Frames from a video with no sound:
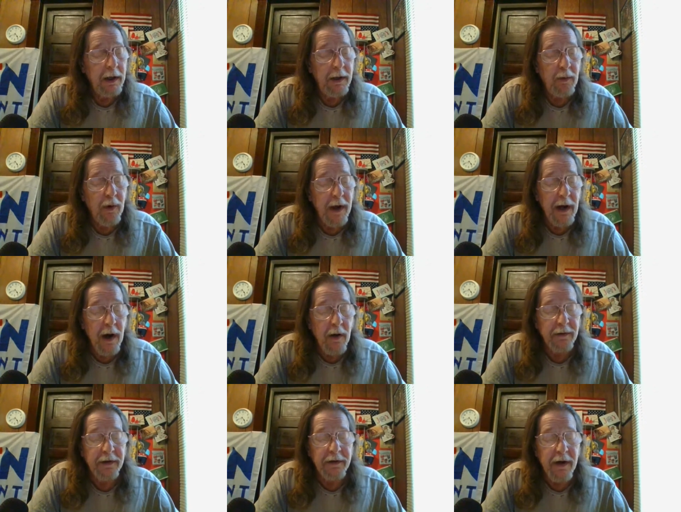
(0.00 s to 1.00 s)
He went
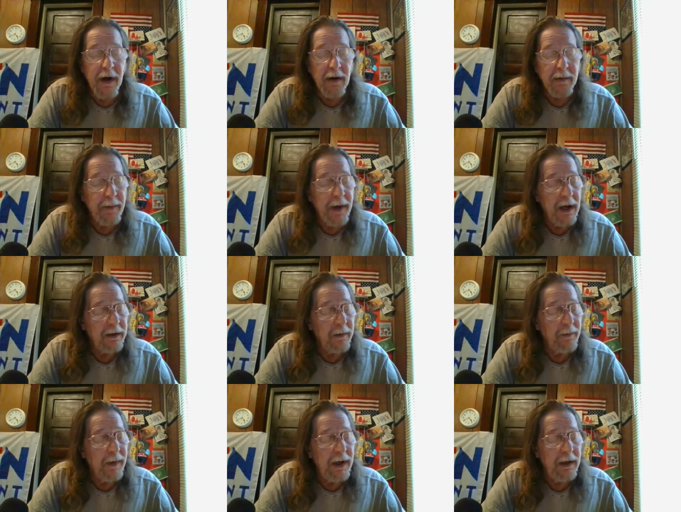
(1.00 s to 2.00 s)
on to talk about the
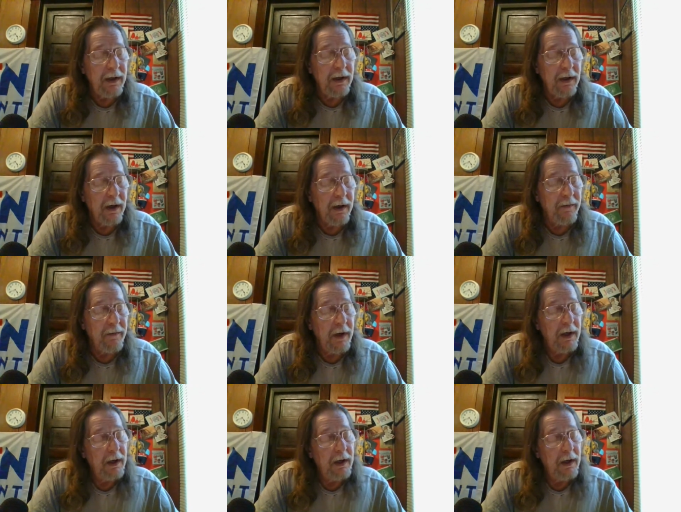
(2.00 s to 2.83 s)
meaning of